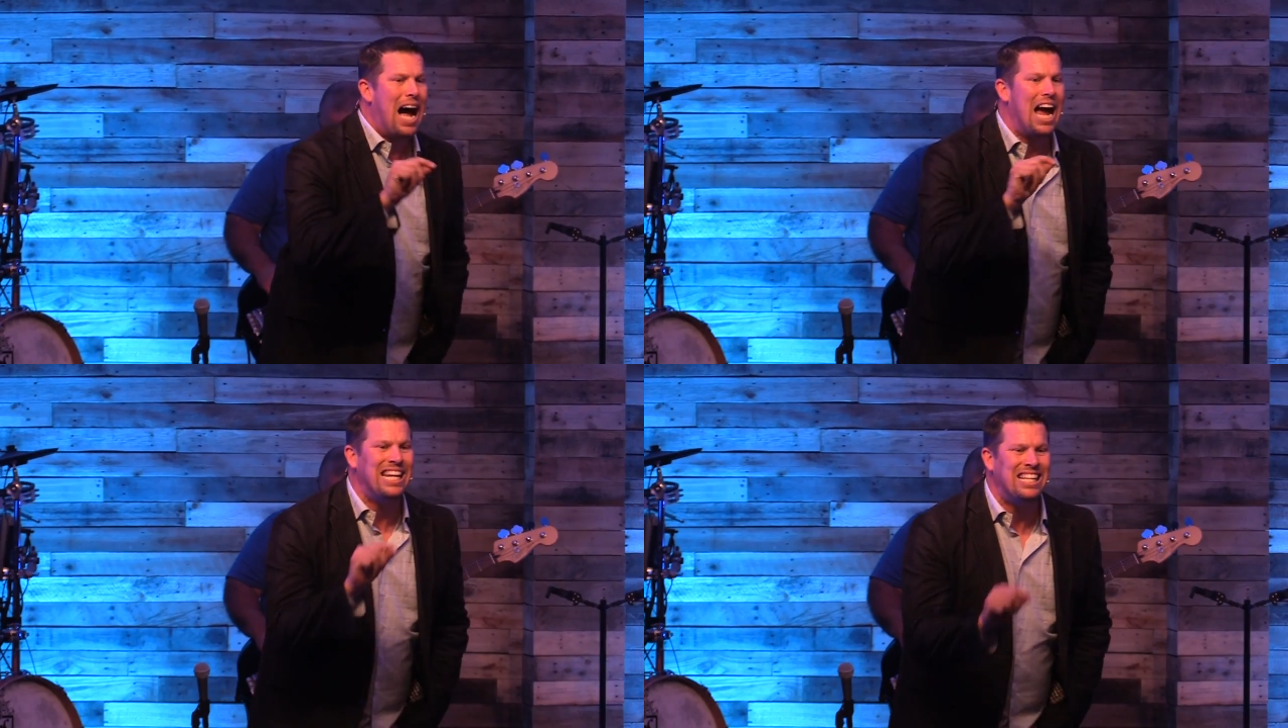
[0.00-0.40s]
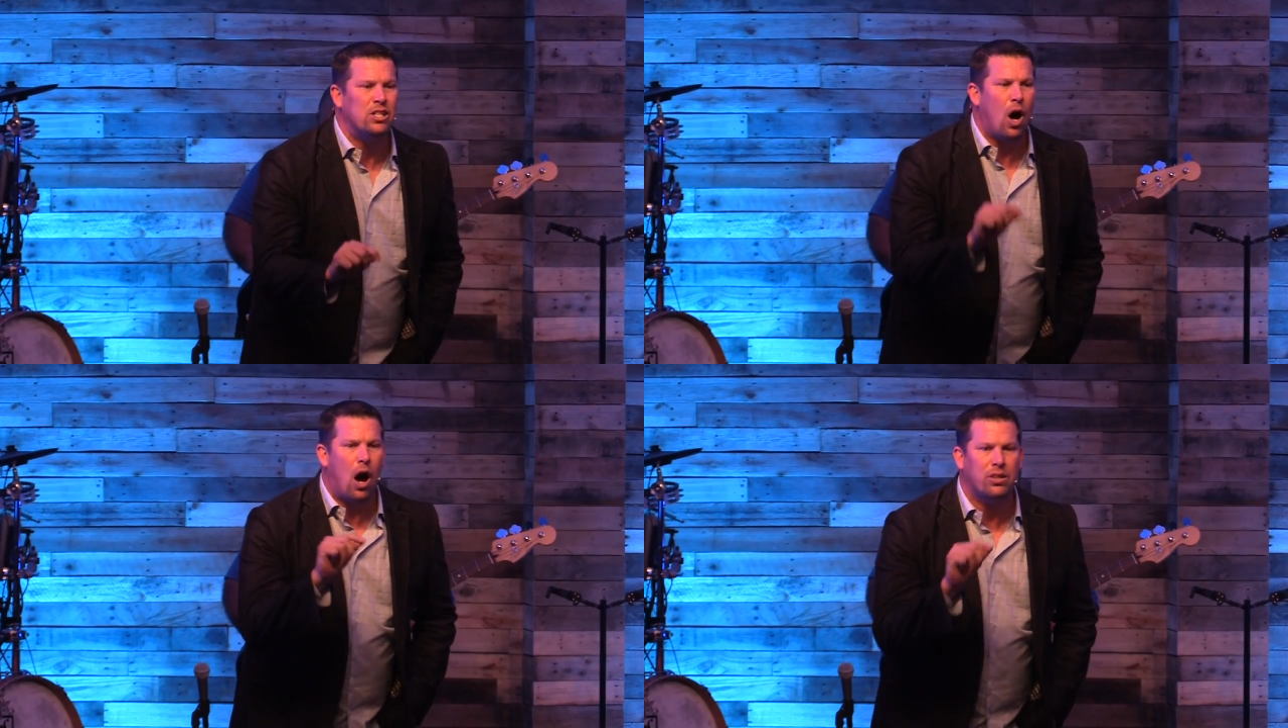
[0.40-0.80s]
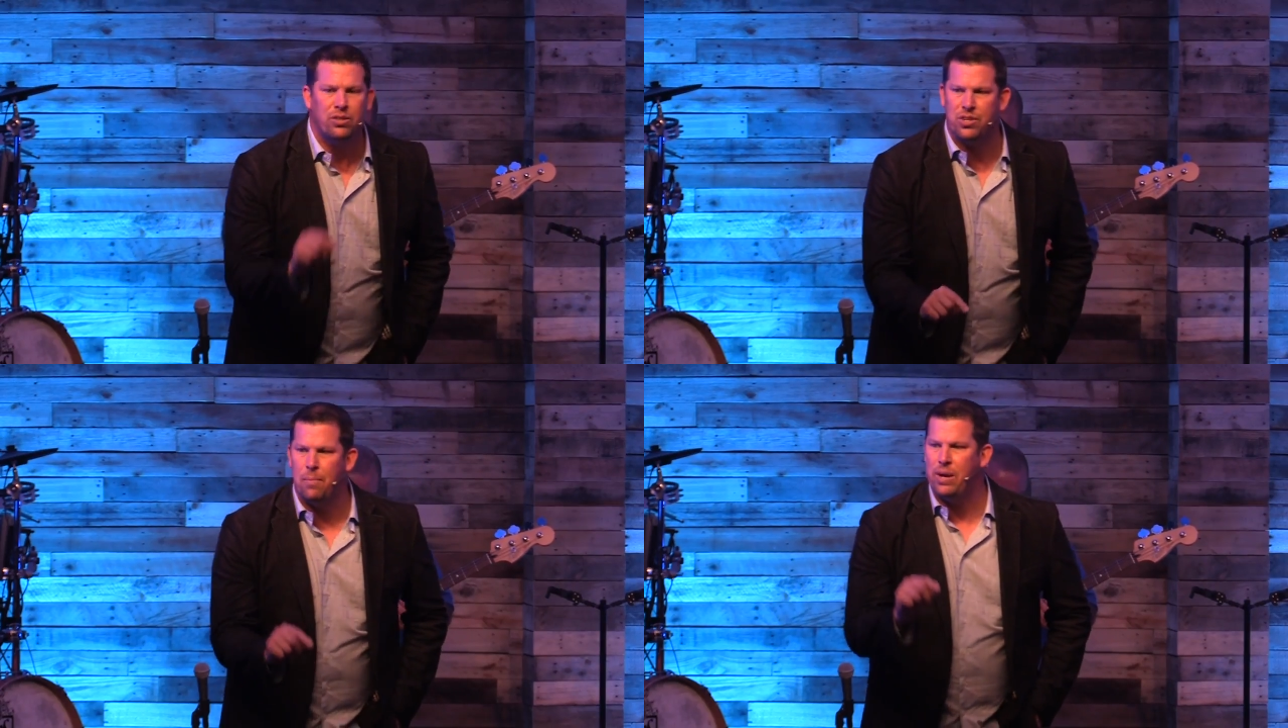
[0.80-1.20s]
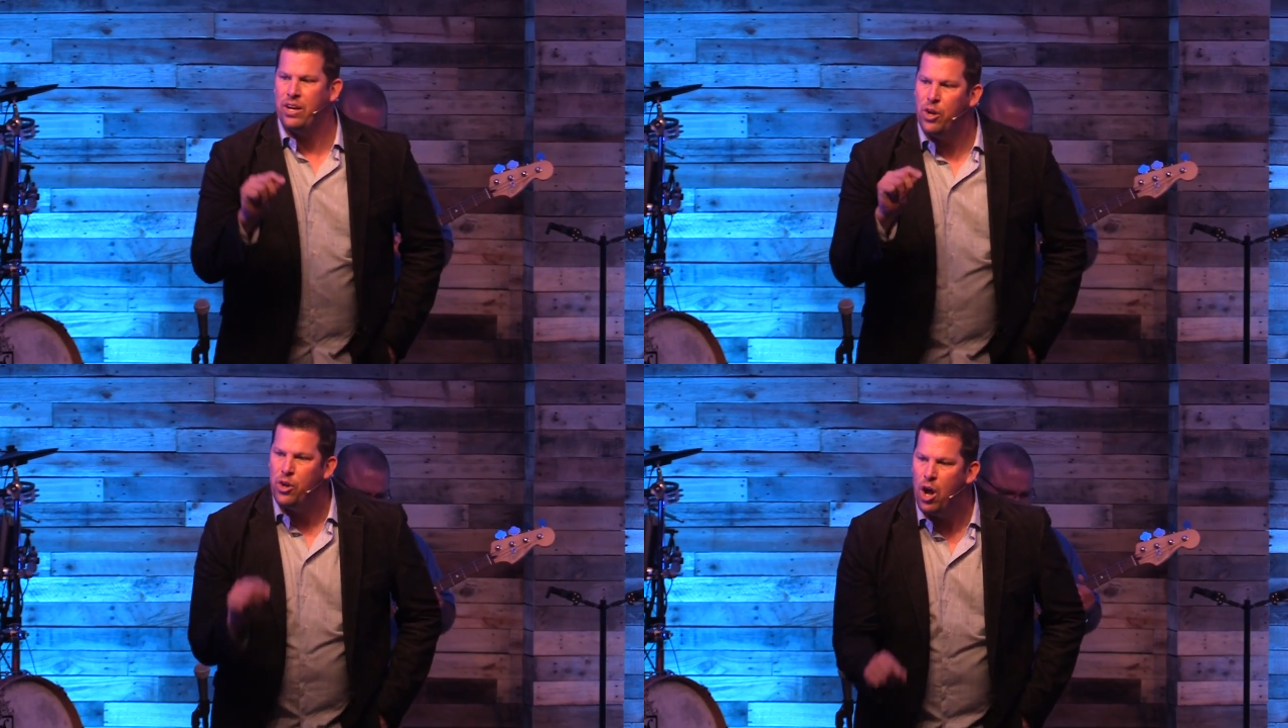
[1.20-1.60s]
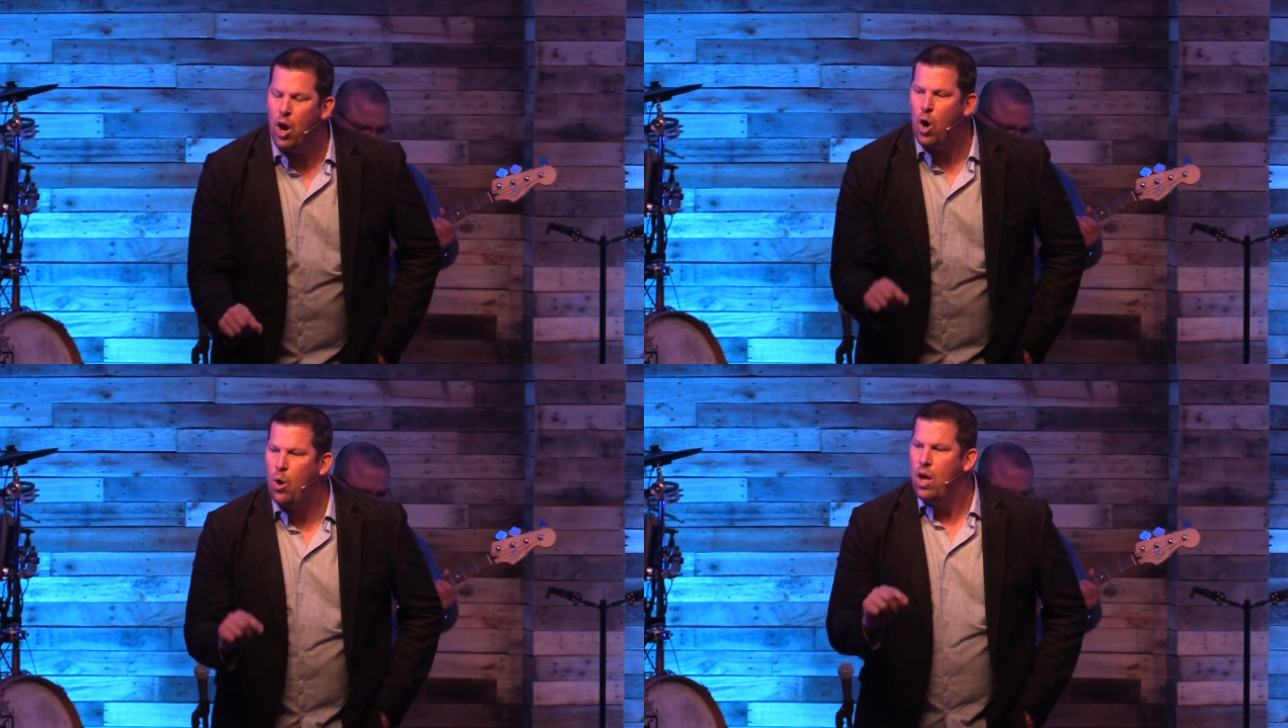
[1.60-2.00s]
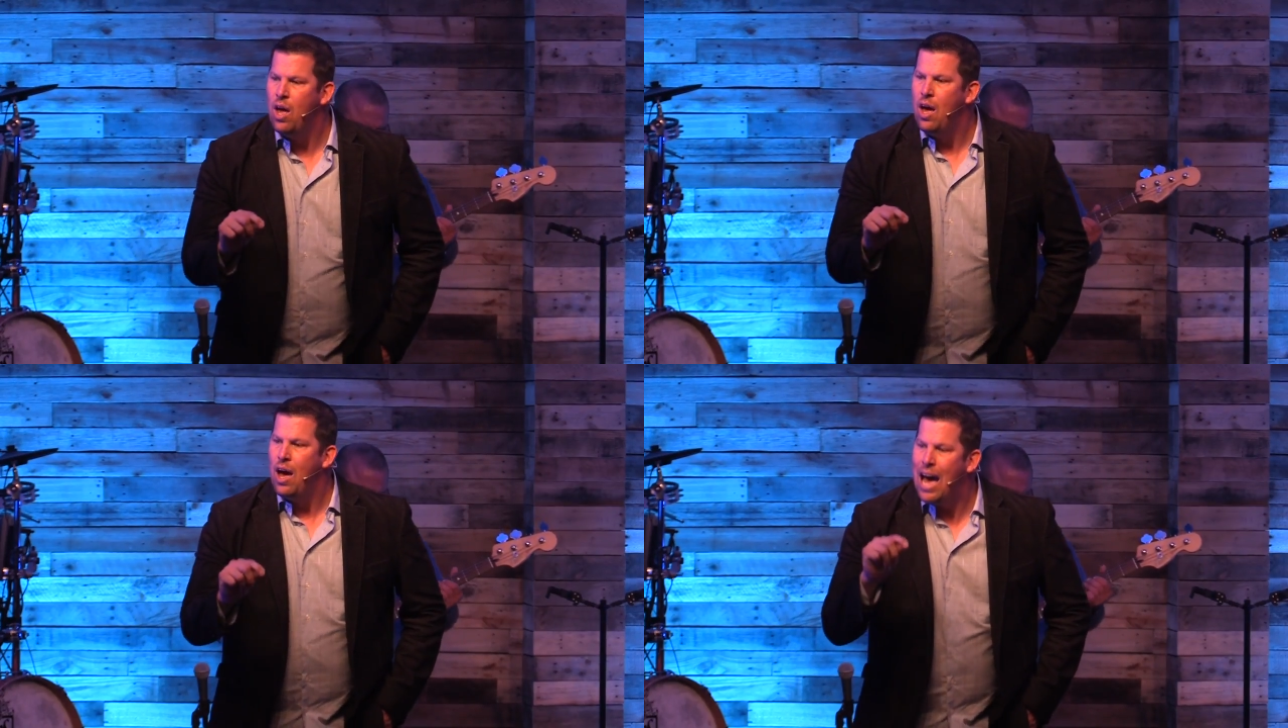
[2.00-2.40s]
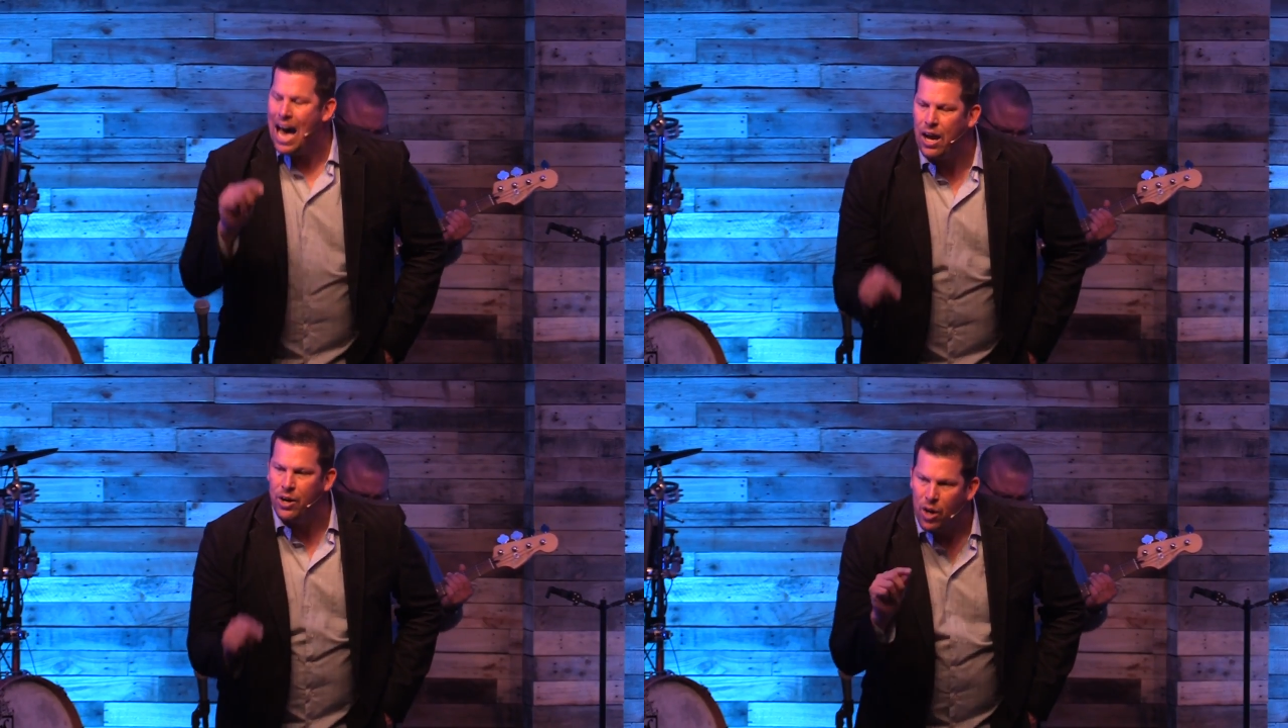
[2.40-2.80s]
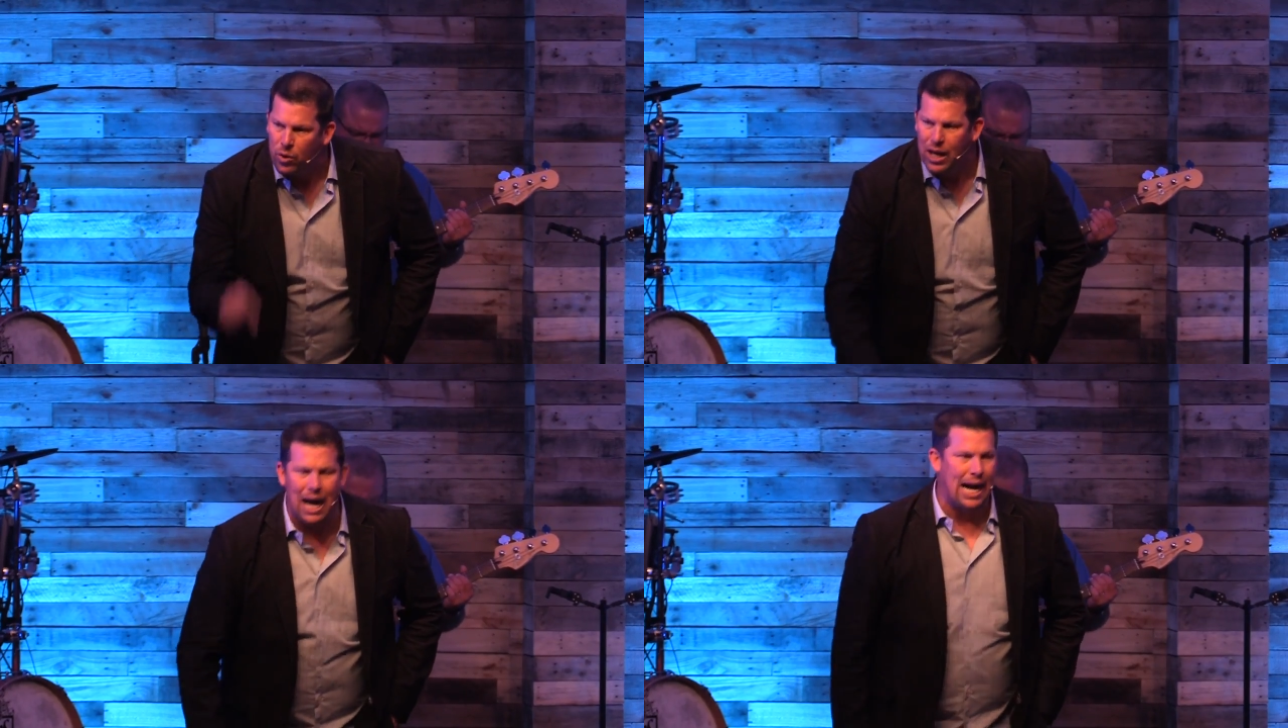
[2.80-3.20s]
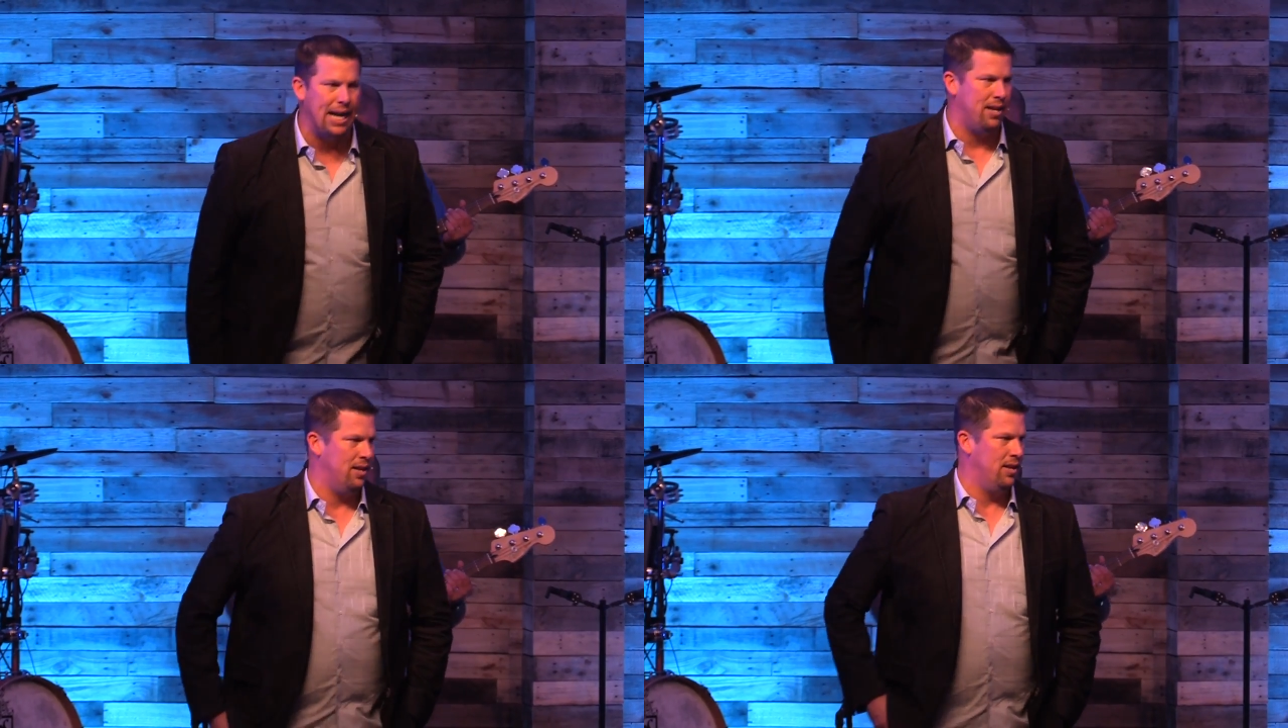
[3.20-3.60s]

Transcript: I need to talk to somebody to know how to know God,